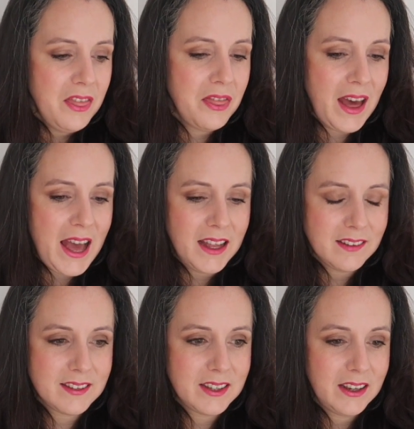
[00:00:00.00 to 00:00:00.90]

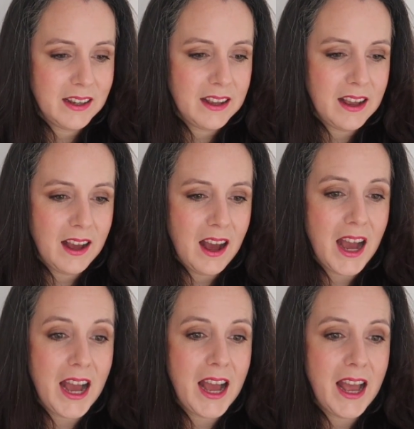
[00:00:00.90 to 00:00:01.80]
that
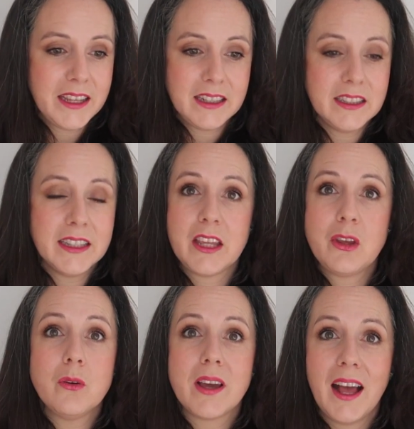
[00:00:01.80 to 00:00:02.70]
uh,
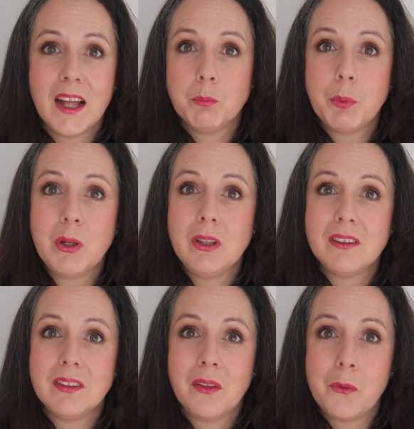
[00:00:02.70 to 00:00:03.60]
like you can't
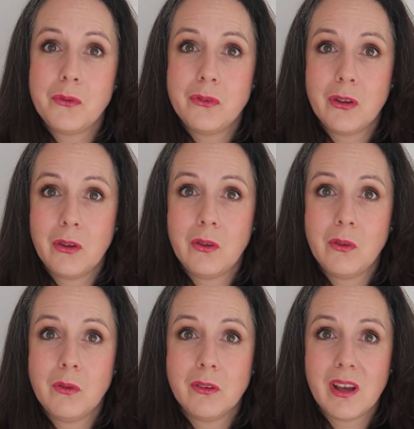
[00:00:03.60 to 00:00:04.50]
put those
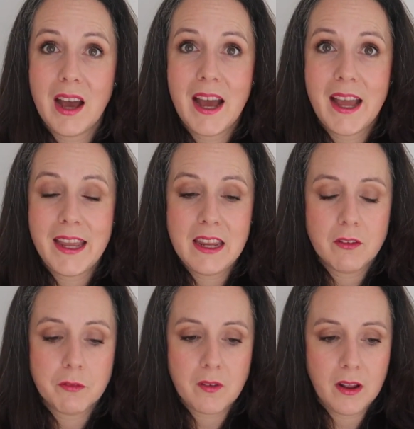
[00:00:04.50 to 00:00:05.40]
two tie
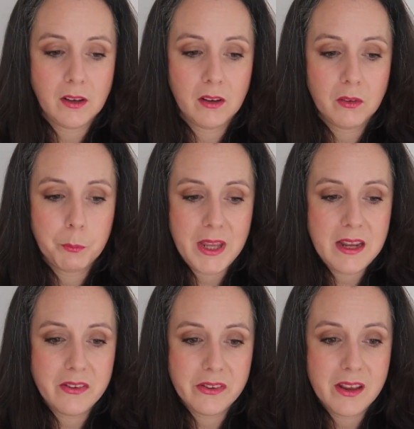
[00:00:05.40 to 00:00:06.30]
front
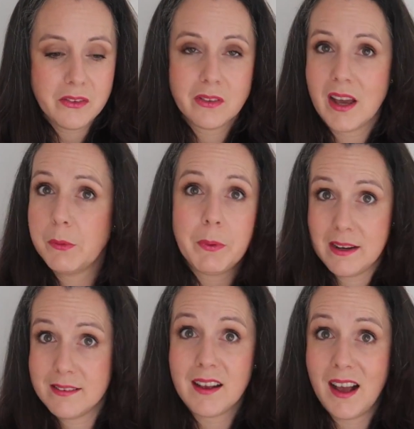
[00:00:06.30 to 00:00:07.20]
pieces side
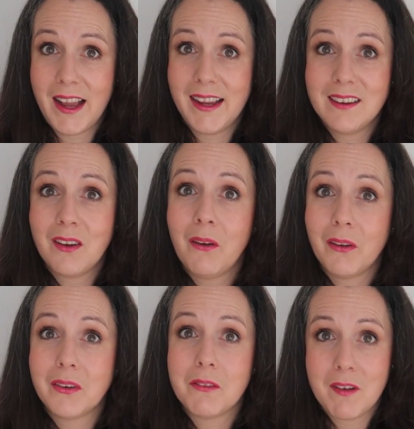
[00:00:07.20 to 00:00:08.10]
by side
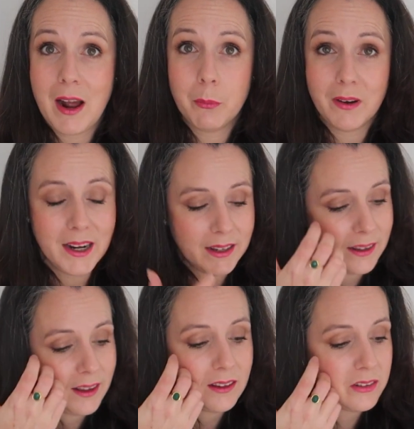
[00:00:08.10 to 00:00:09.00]
on the fabric.
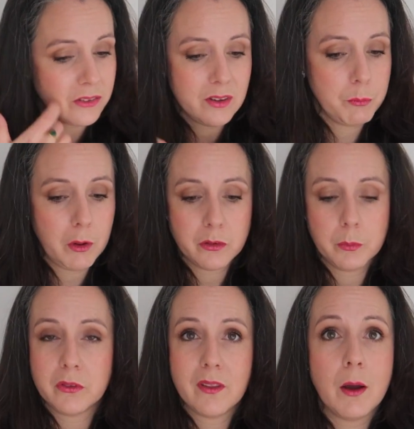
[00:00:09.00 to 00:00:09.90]
Just
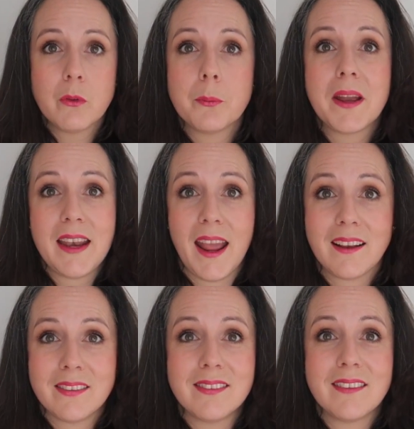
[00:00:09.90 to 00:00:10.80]
impossible. So that was my
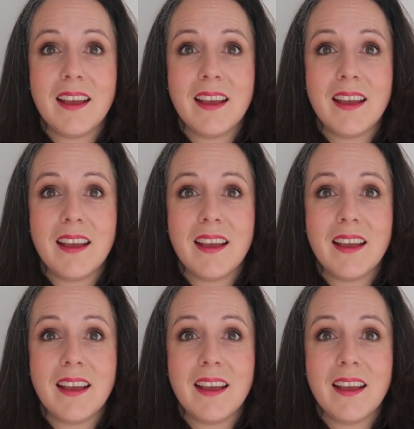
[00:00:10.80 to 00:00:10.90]
next